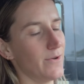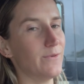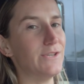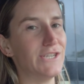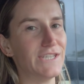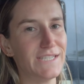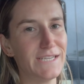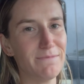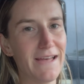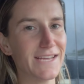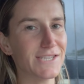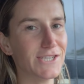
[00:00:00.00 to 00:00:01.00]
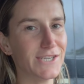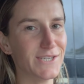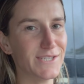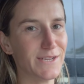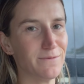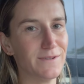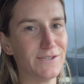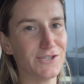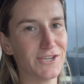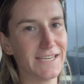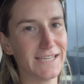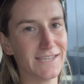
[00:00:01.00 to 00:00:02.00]
We just did Masters and we were
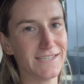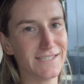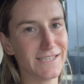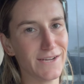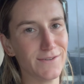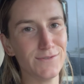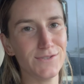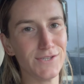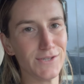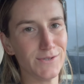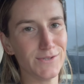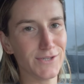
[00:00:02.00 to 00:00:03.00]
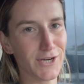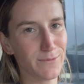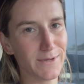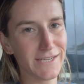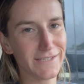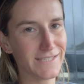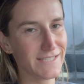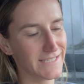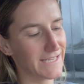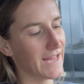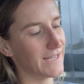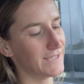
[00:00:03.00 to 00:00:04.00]
treating ourselves to Starbucks.
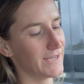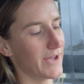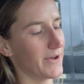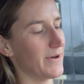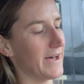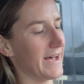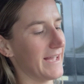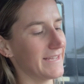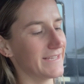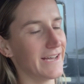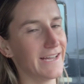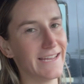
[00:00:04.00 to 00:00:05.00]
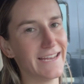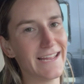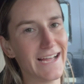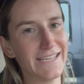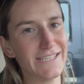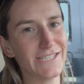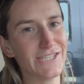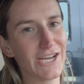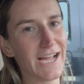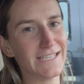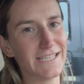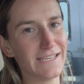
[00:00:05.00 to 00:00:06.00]
And so I got an iced
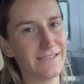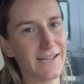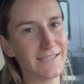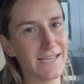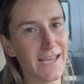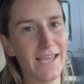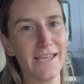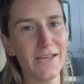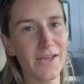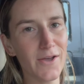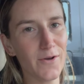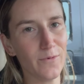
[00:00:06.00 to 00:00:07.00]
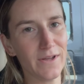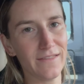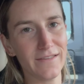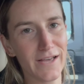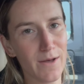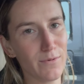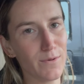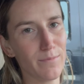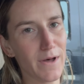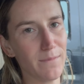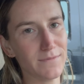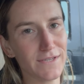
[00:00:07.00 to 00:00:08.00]
chai tea latte with a couple of
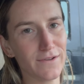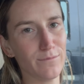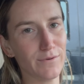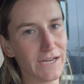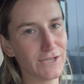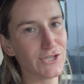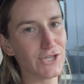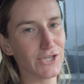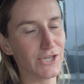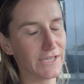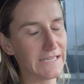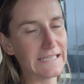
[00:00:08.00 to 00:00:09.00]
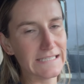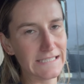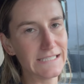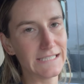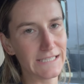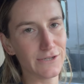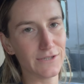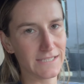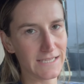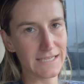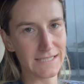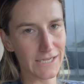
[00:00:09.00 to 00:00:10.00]
pumps of brown sugar. It literally
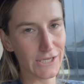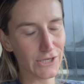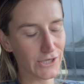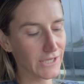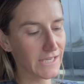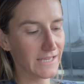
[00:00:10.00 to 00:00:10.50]
tastes like a cookie.